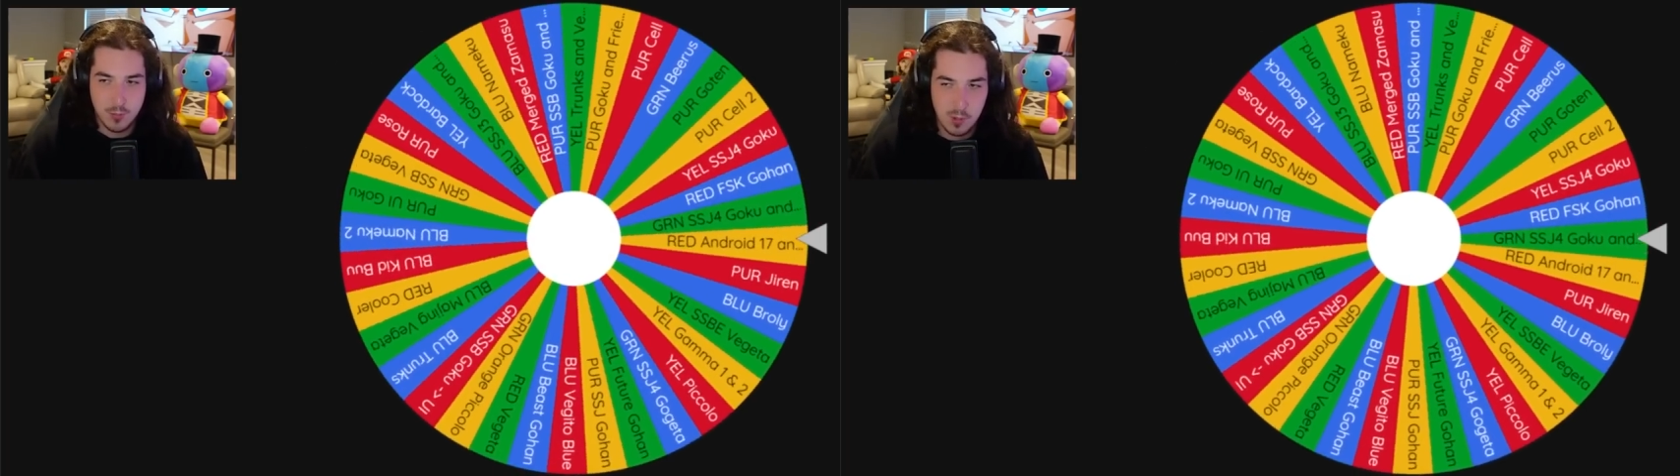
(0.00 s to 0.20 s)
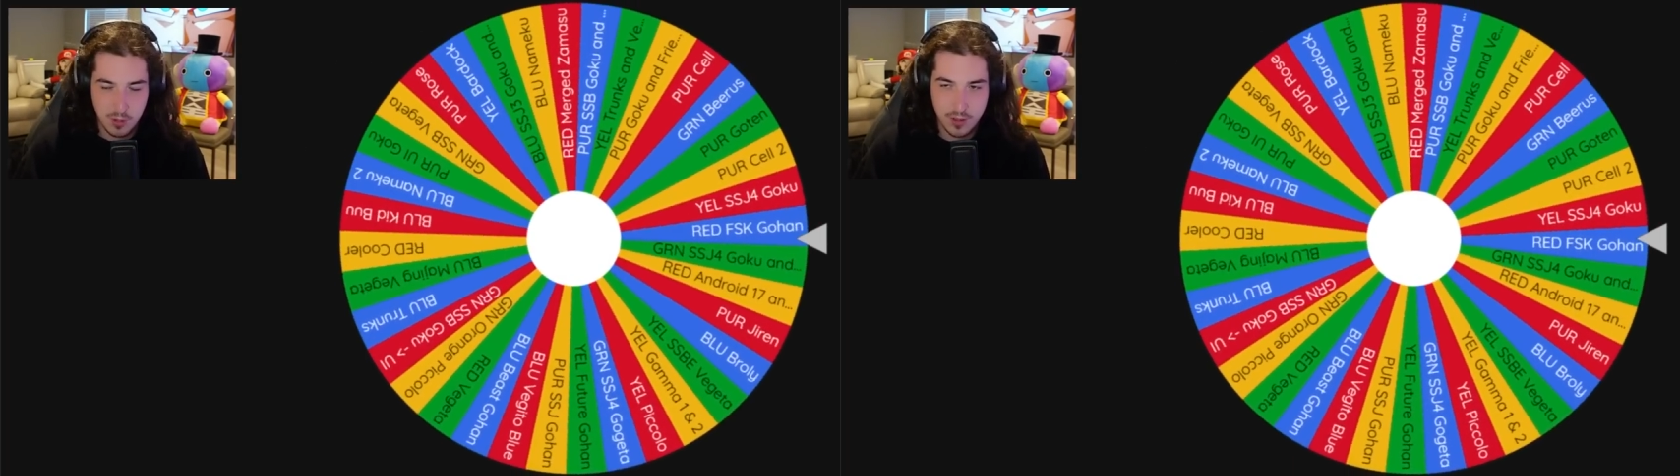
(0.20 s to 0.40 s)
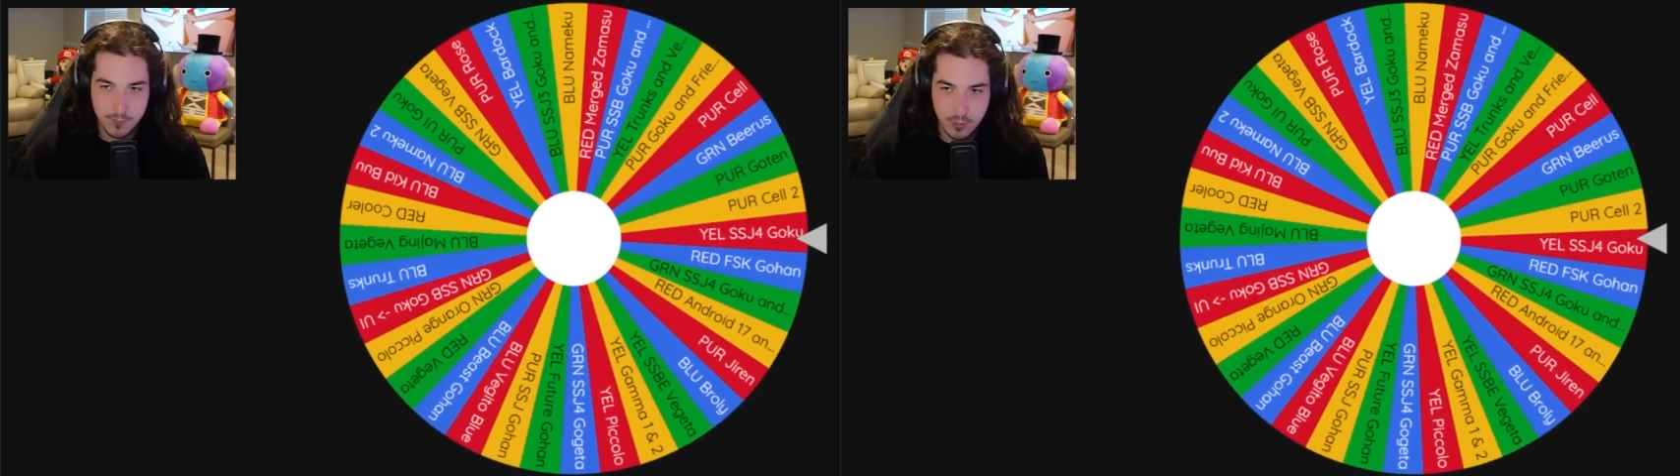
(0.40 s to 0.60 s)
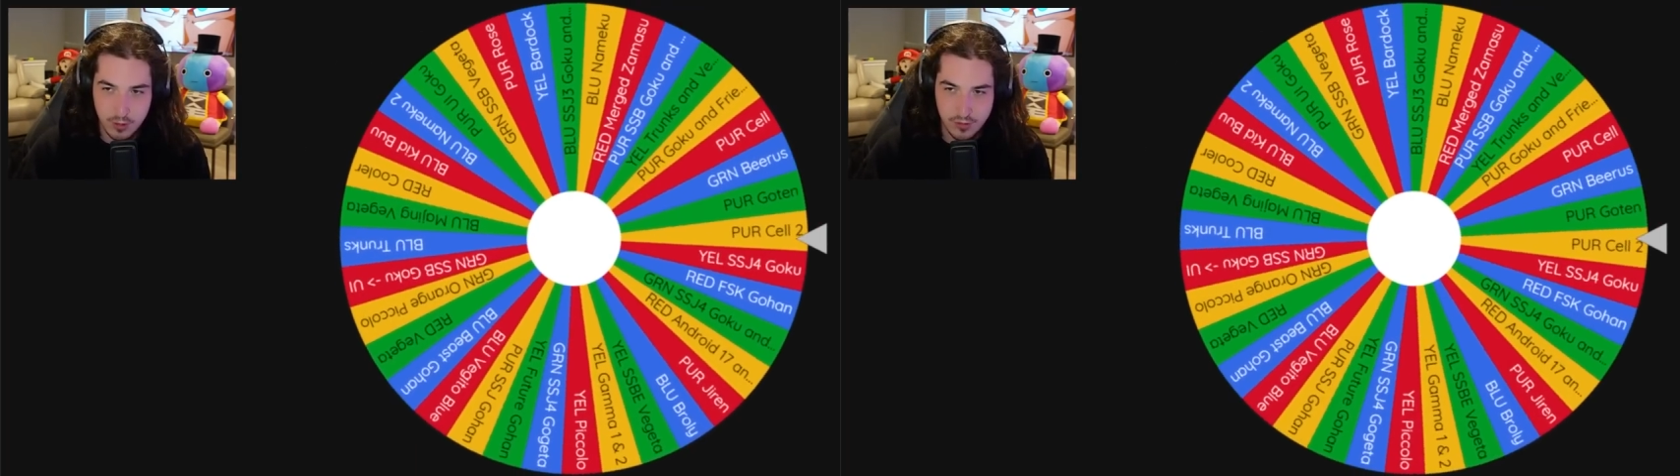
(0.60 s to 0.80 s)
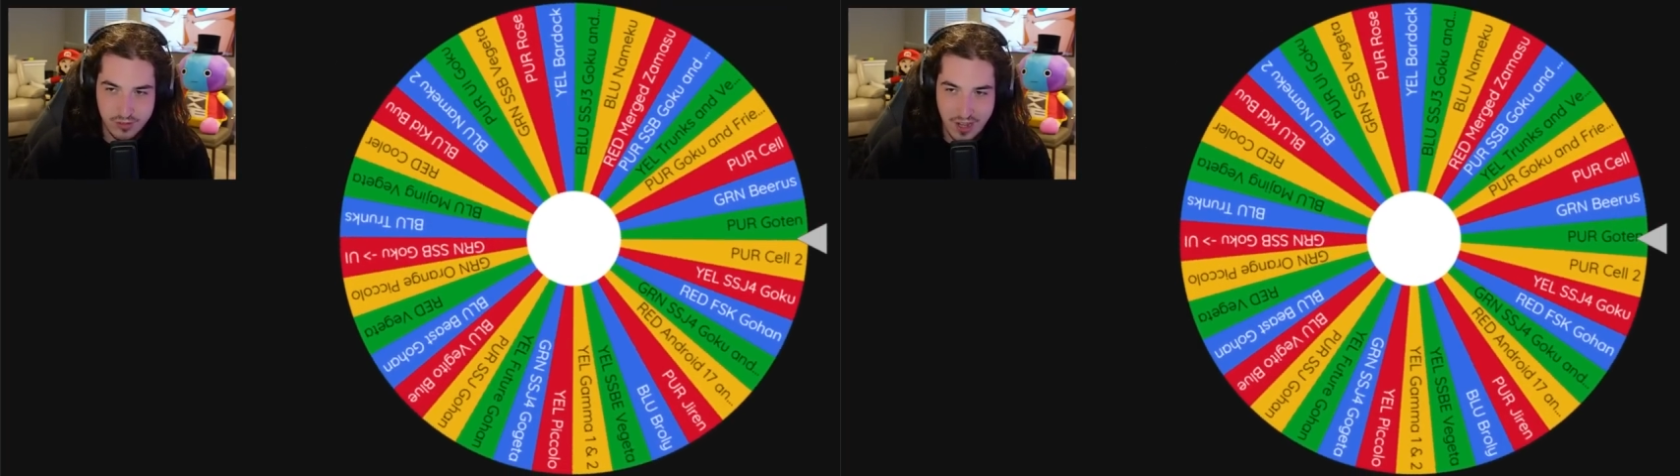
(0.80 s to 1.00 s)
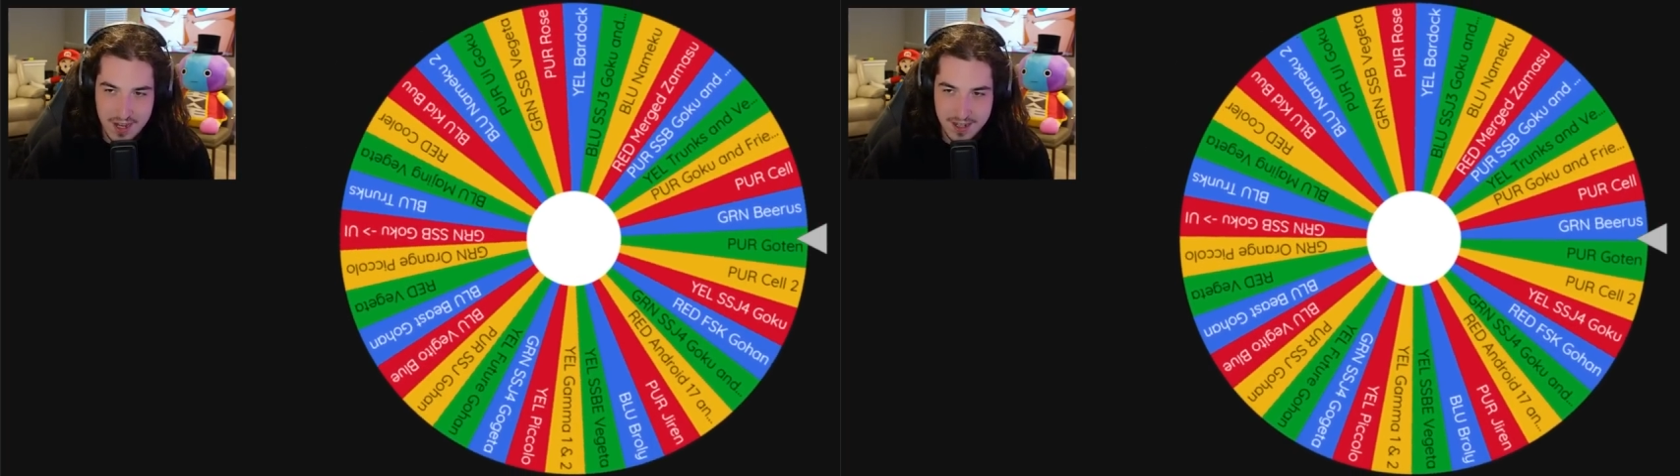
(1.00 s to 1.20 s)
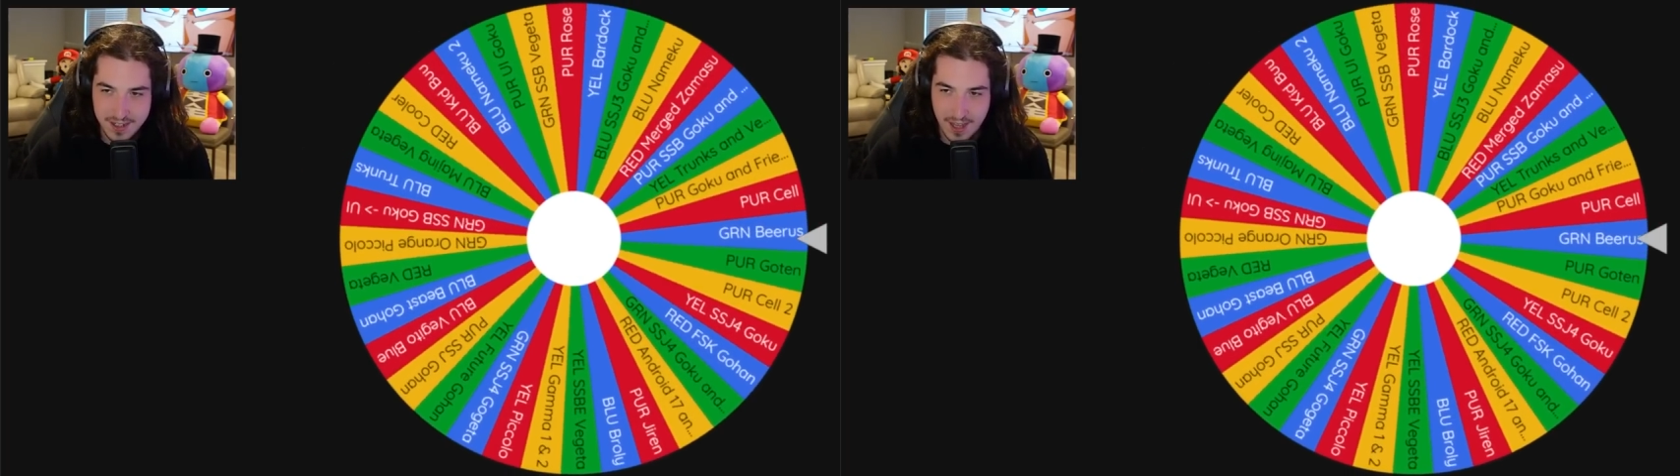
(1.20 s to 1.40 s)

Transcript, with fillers: We were looking for a Saiyan